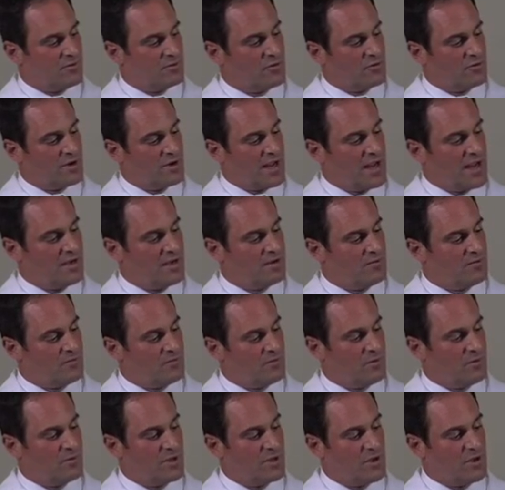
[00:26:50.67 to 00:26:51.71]
create
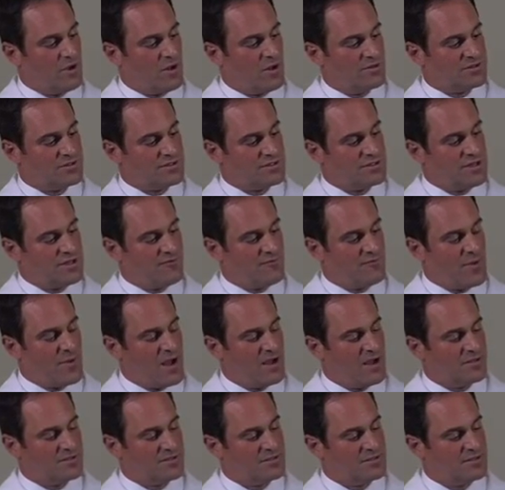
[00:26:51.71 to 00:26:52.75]
what we call the snuff
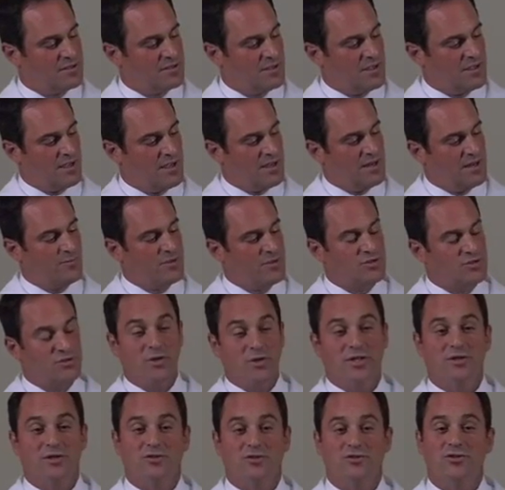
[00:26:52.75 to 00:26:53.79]
box, and in
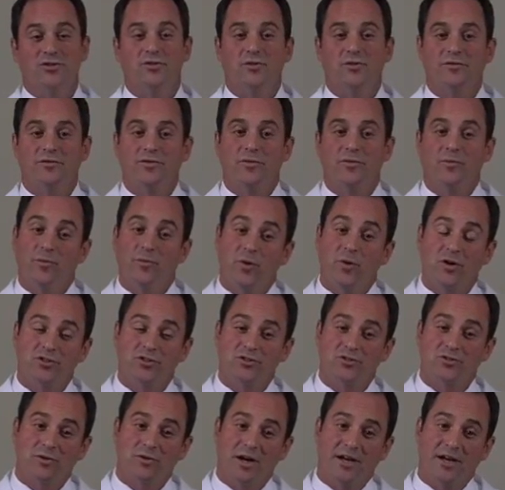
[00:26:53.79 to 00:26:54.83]
between the two, if you
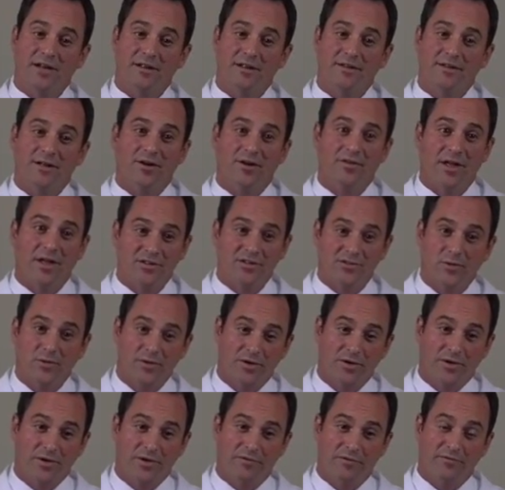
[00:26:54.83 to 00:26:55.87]
push right in there, that's where
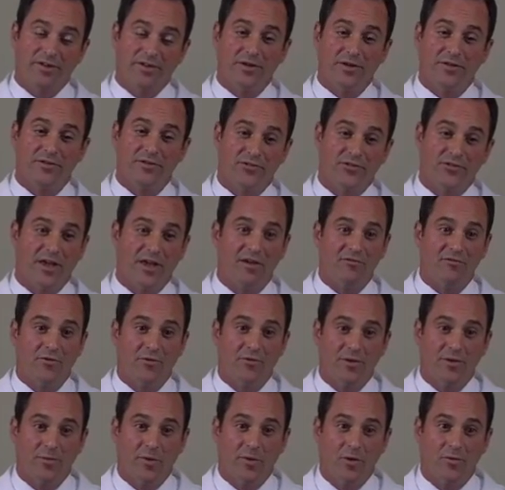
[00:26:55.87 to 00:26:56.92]
you're going to feel the
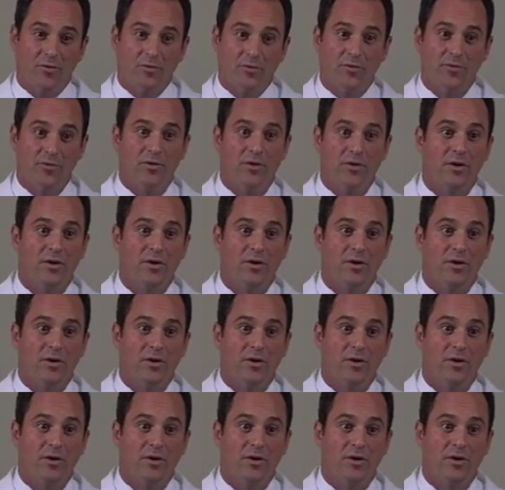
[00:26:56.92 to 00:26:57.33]
scaphoid bone.